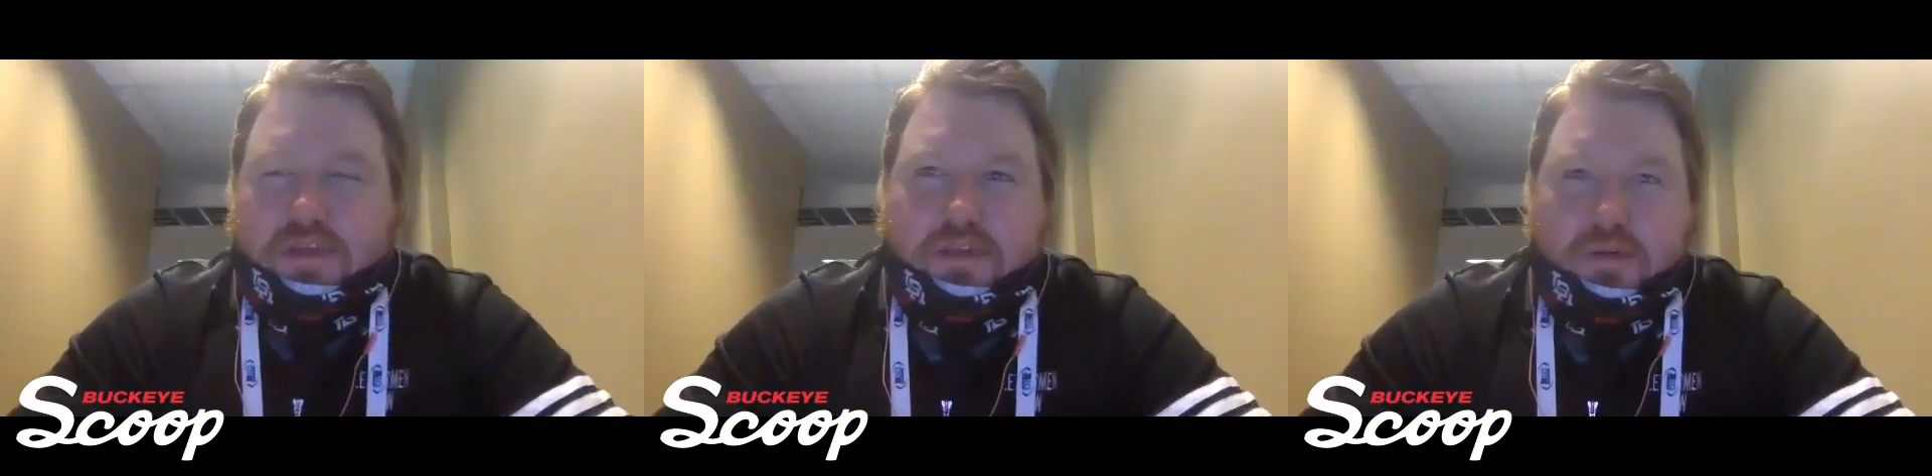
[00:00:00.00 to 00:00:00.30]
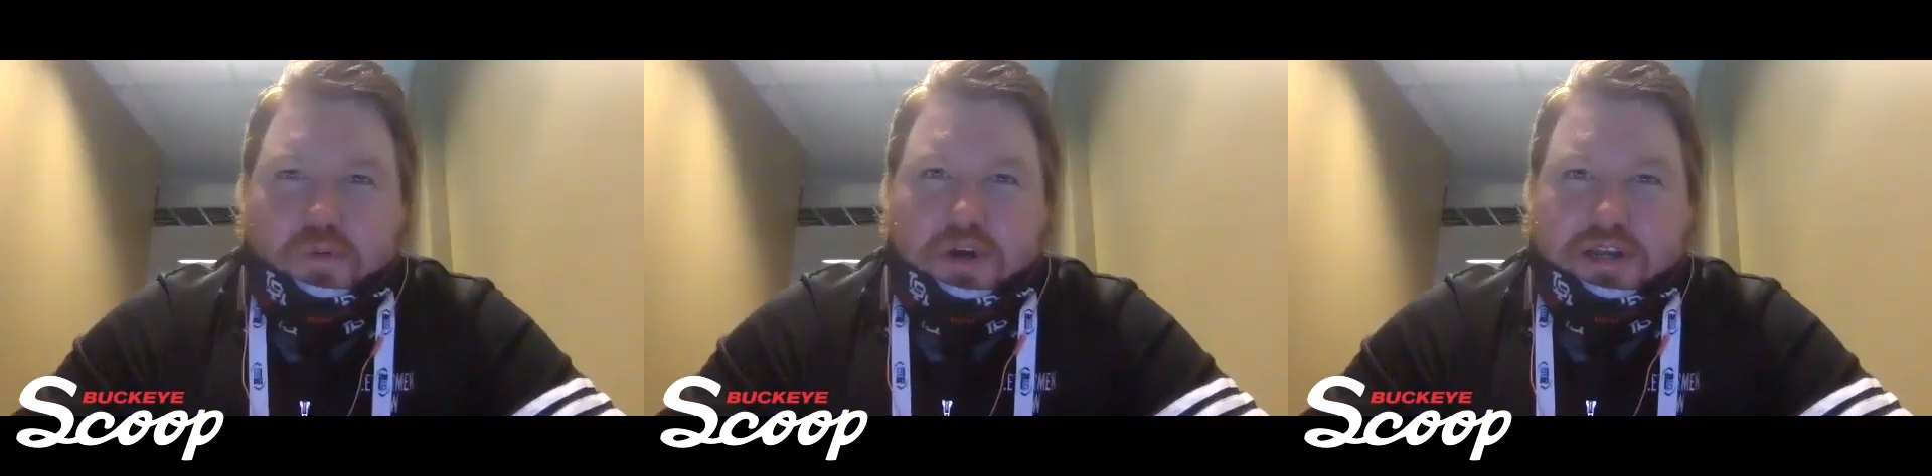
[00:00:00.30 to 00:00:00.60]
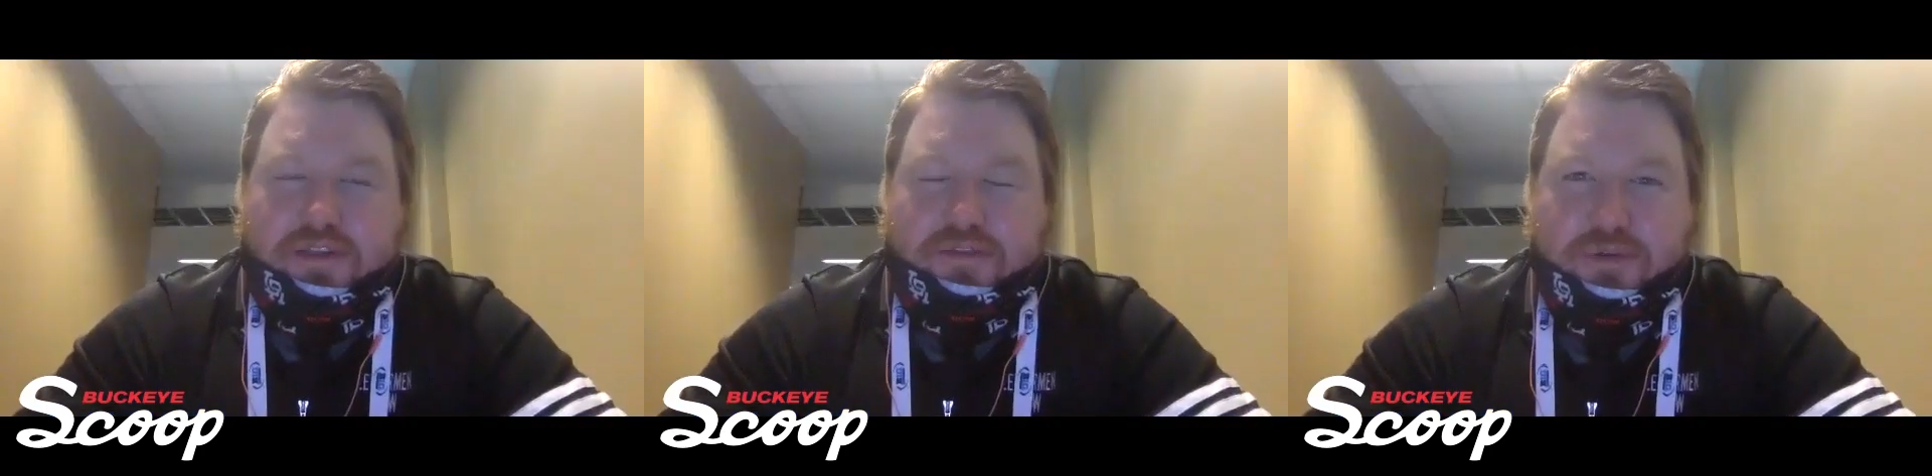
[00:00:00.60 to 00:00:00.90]

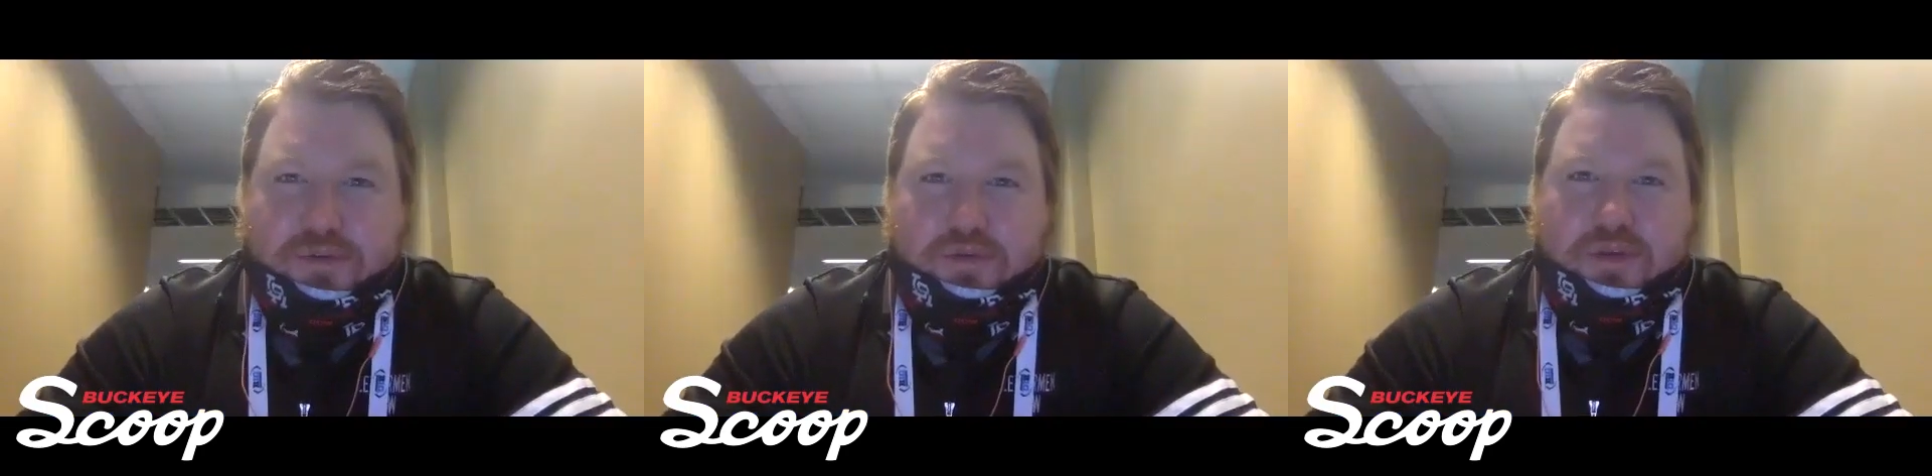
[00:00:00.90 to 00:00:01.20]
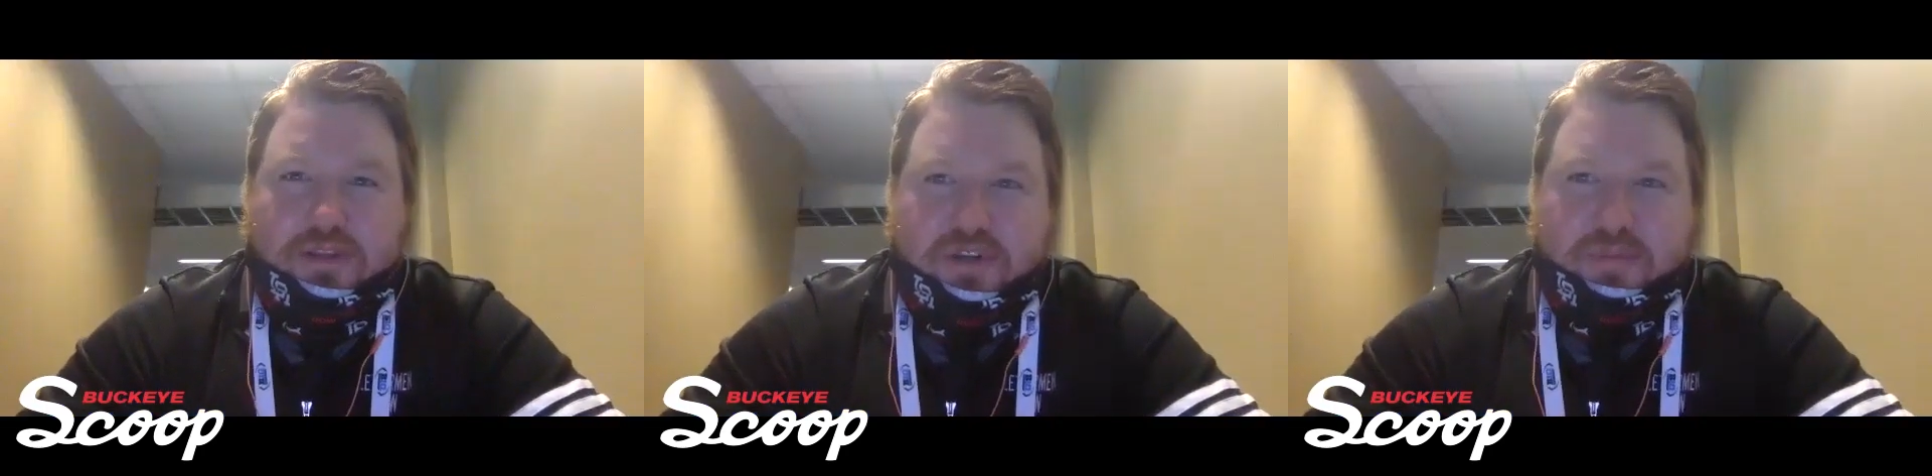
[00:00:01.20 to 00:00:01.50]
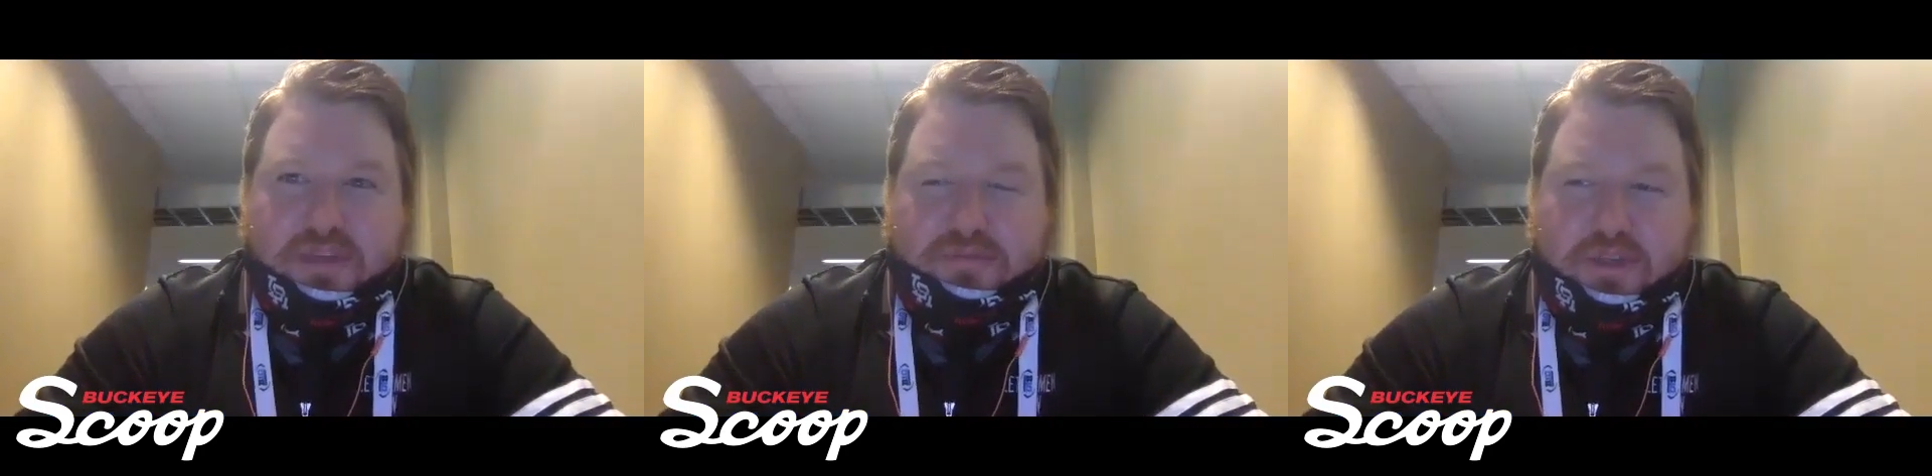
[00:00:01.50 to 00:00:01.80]
walk it through a little
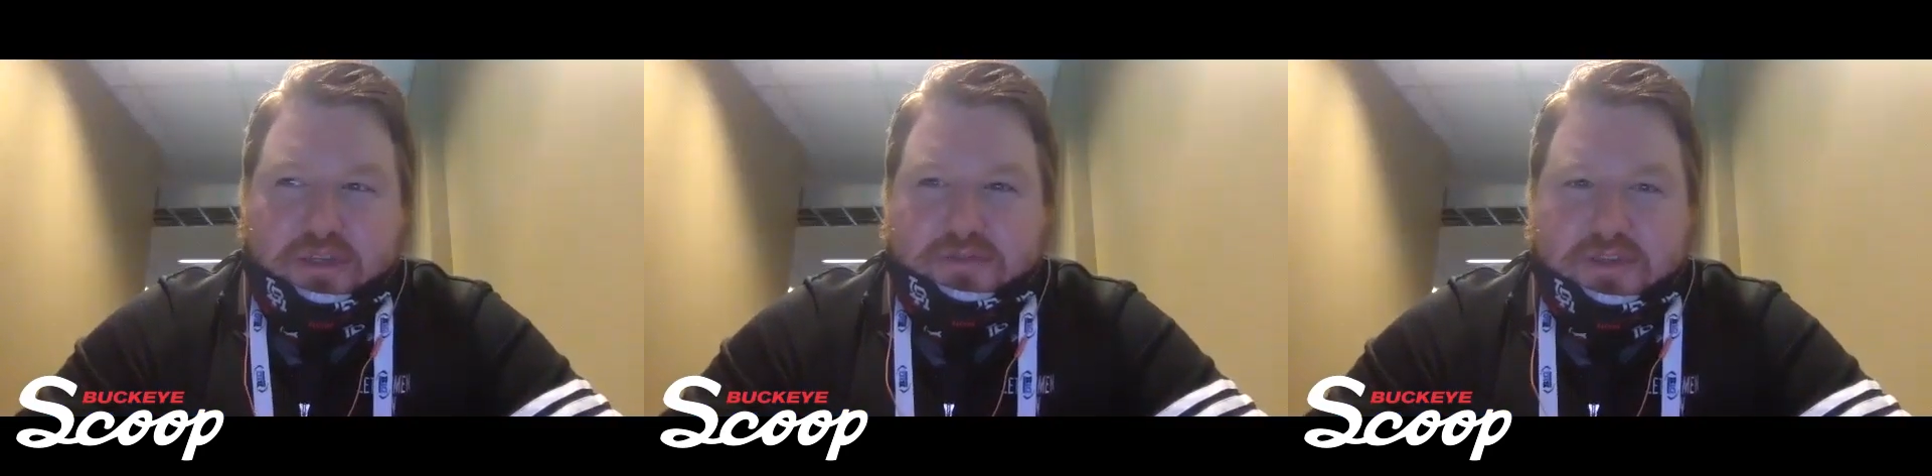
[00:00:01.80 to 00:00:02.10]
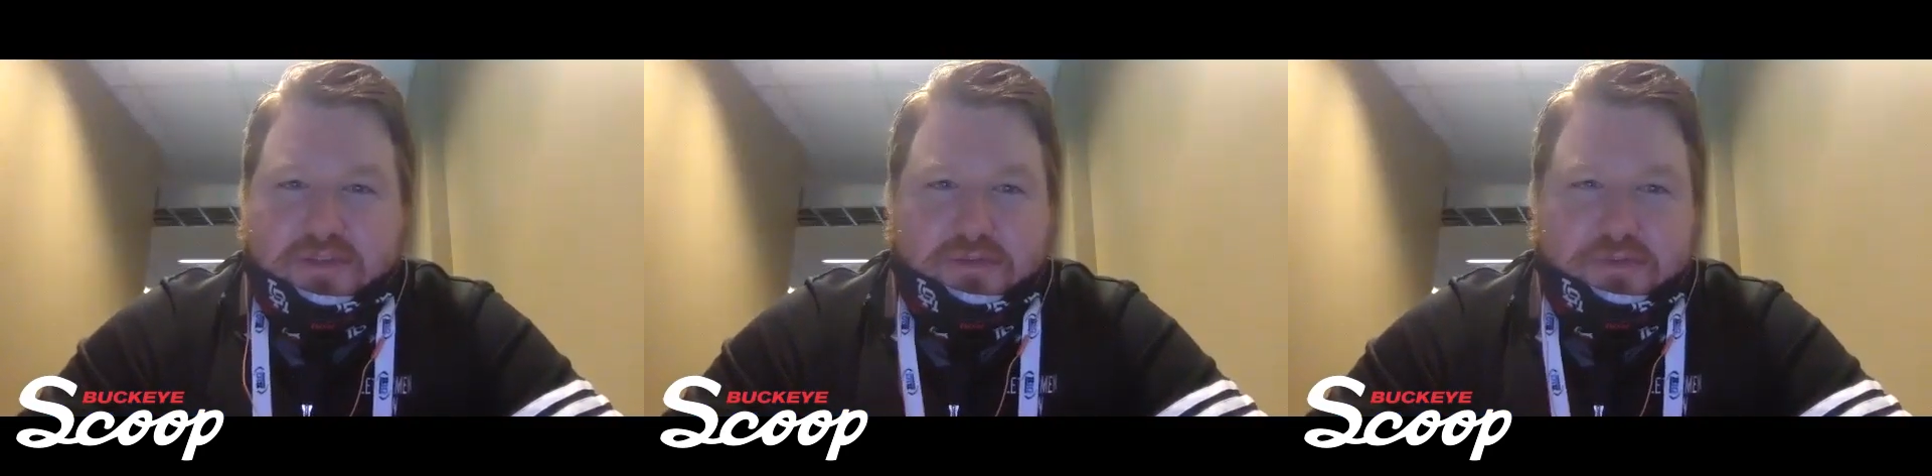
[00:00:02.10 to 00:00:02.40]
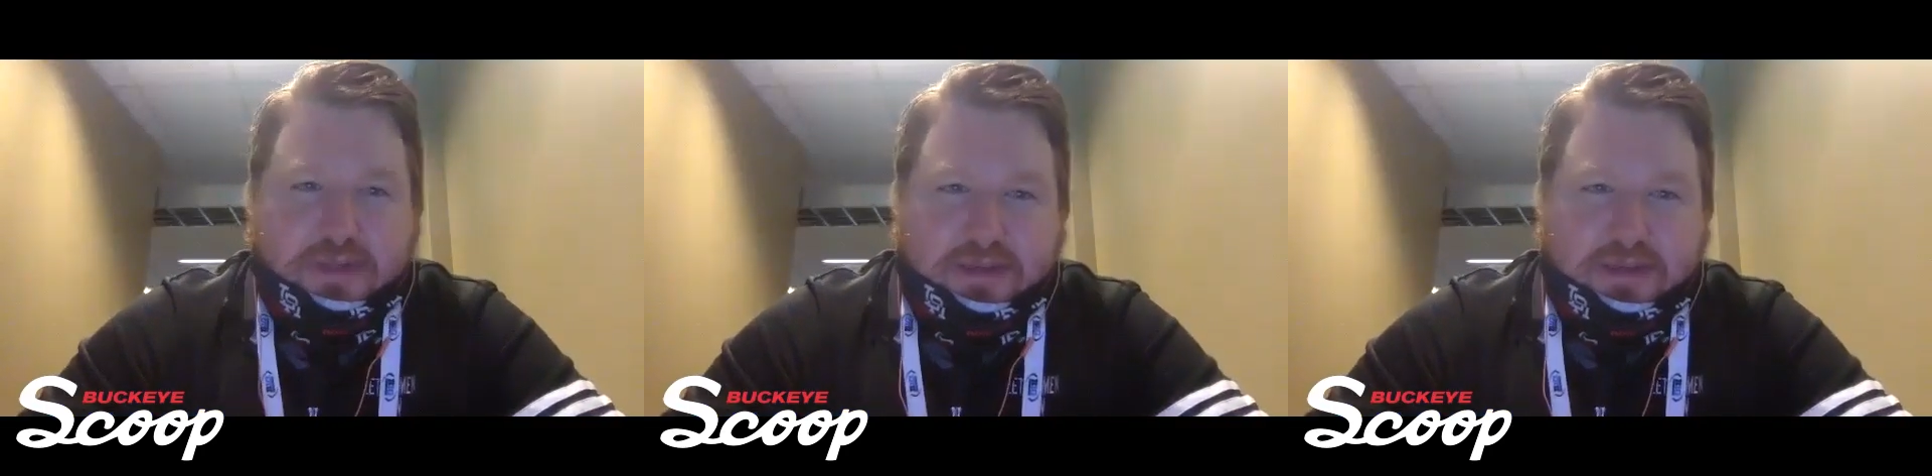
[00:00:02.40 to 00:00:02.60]
bit for those of us who